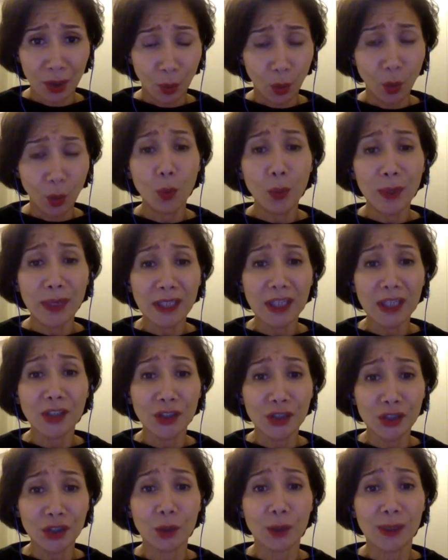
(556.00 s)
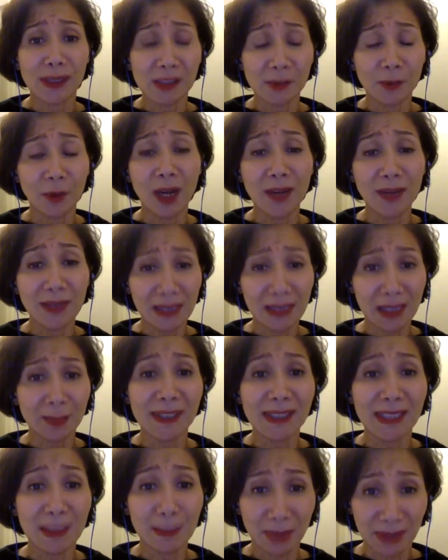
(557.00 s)
all we need to do is find the
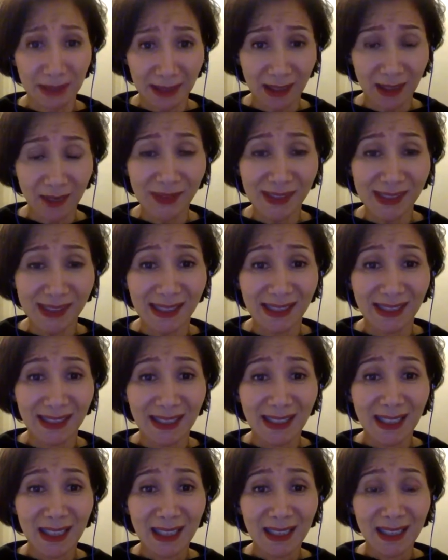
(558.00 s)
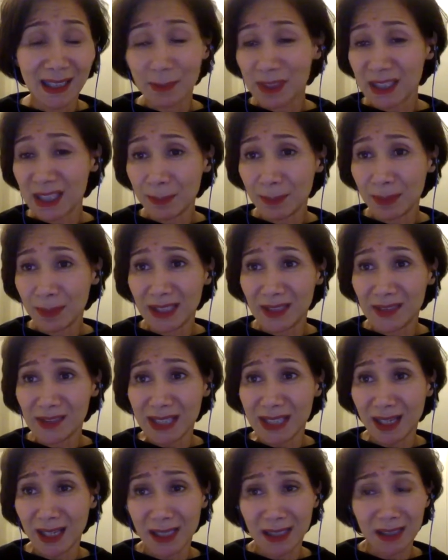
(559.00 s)
limiting beliefs
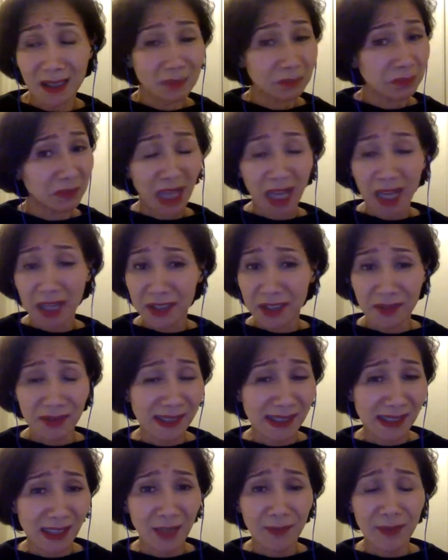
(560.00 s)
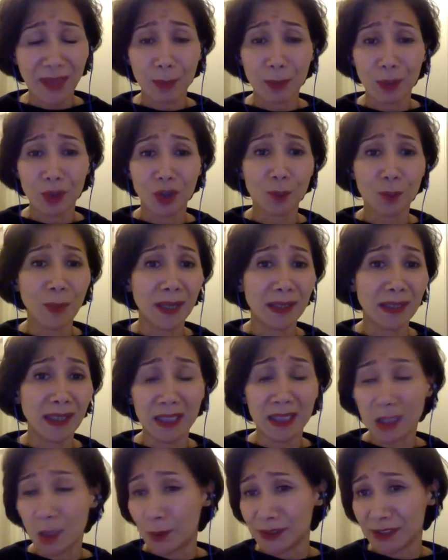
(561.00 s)
like, I don't deserve that much money,
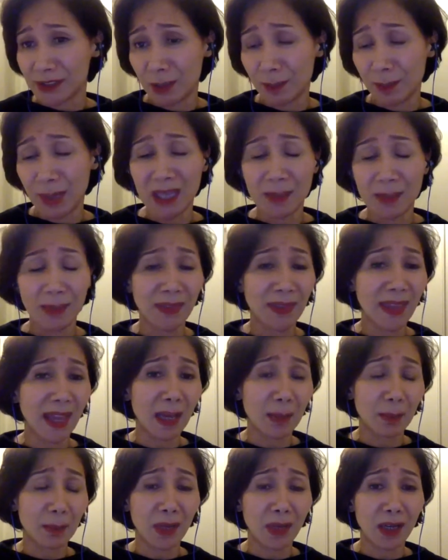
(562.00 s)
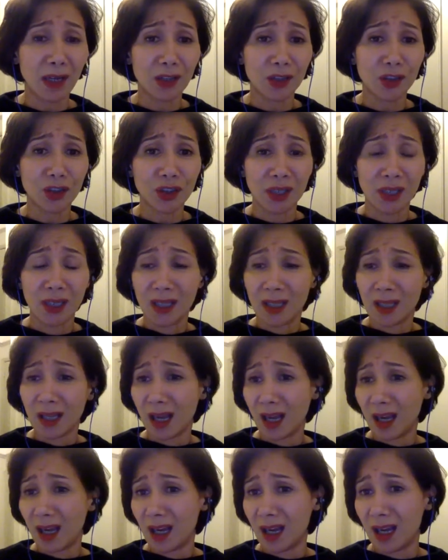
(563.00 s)
no one's going to pay me that much,
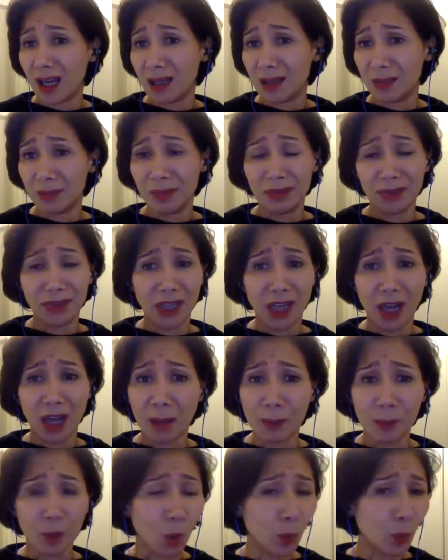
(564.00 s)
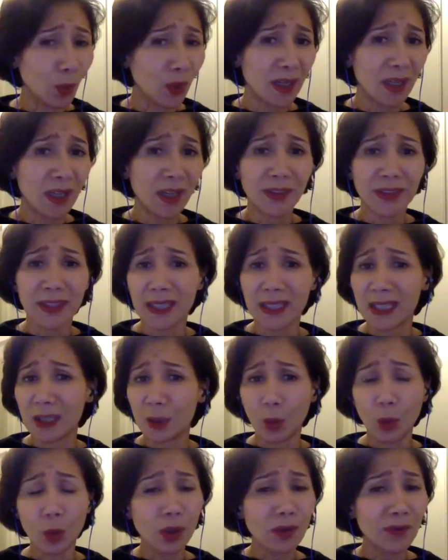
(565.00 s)
I'm not worthy,
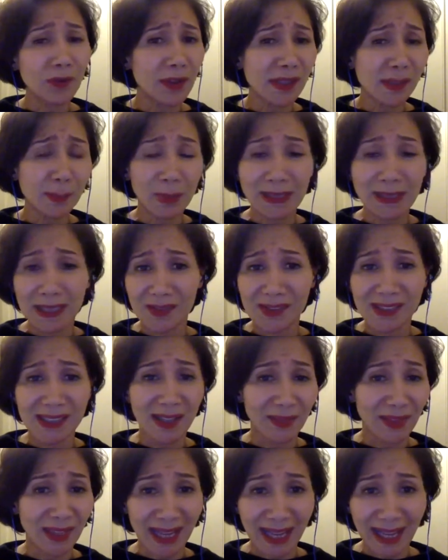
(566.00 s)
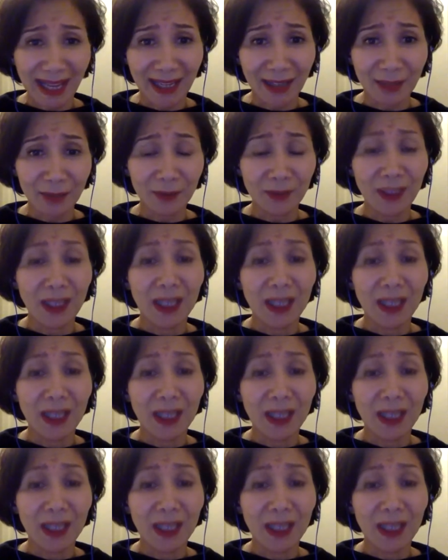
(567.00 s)
all of those beliefs that they have.